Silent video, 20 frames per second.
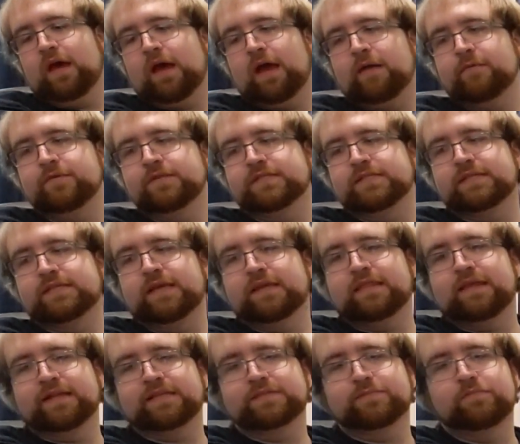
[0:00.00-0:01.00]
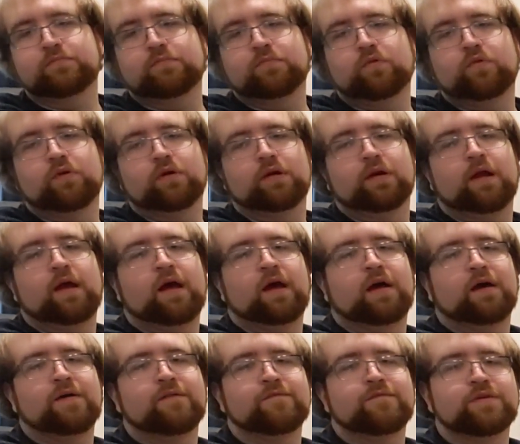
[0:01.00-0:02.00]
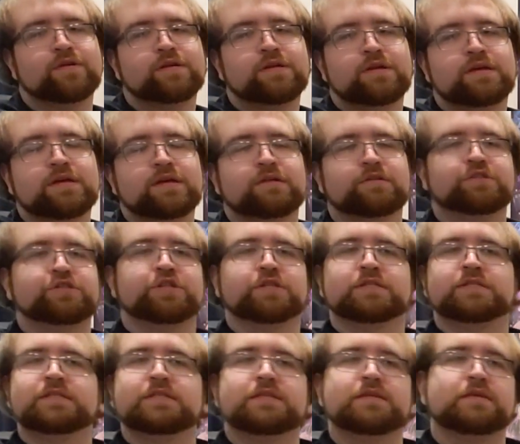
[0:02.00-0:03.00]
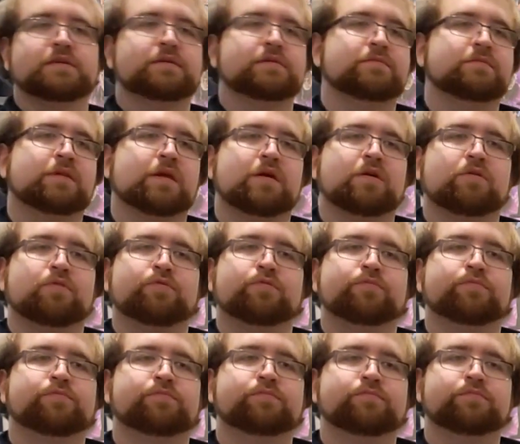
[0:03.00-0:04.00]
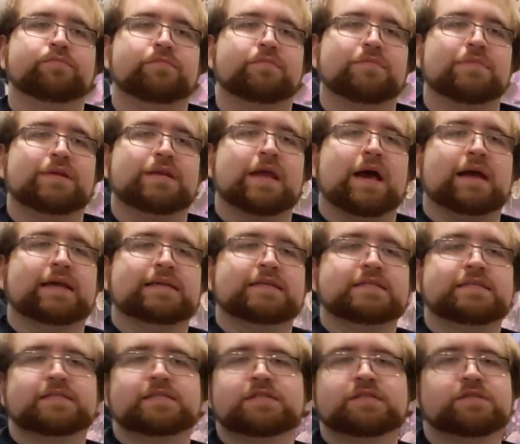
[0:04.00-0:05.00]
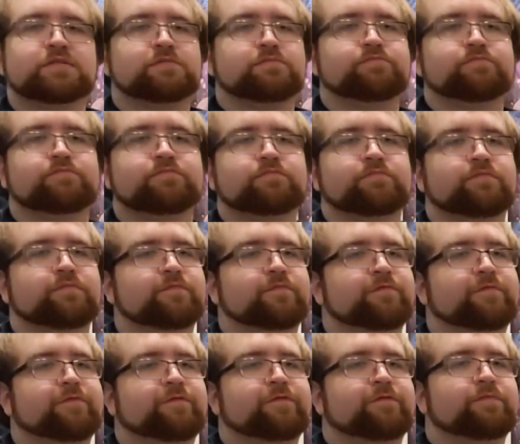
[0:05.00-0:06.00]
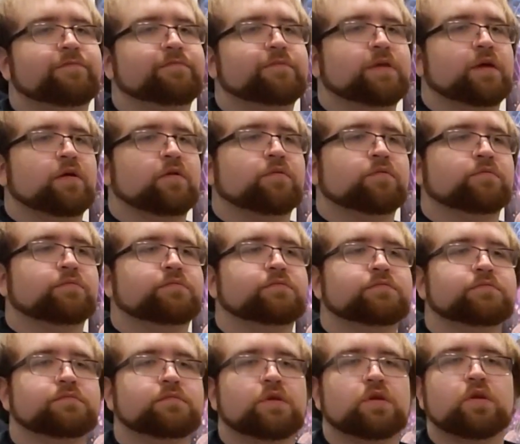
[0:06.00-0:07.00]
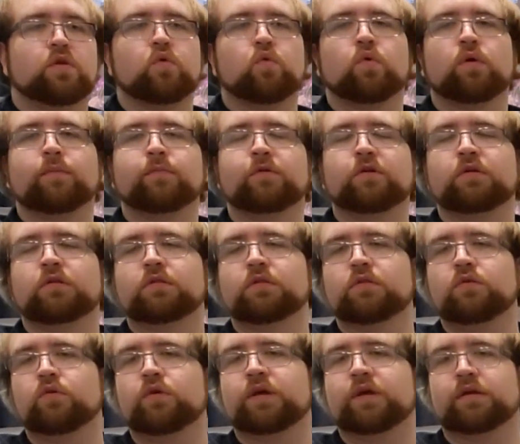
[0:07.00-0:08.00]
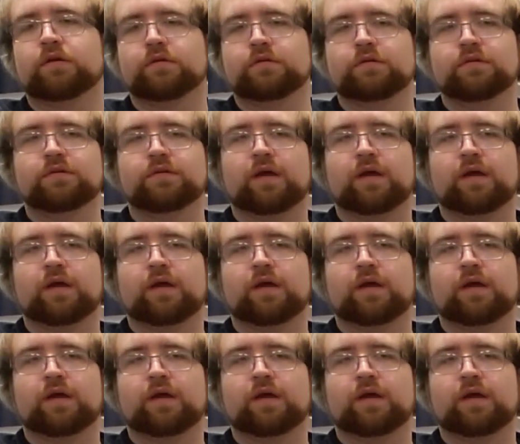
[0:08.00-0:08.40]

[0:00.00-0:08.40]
I would say that's more of just the you know nice, you know normal lawyer.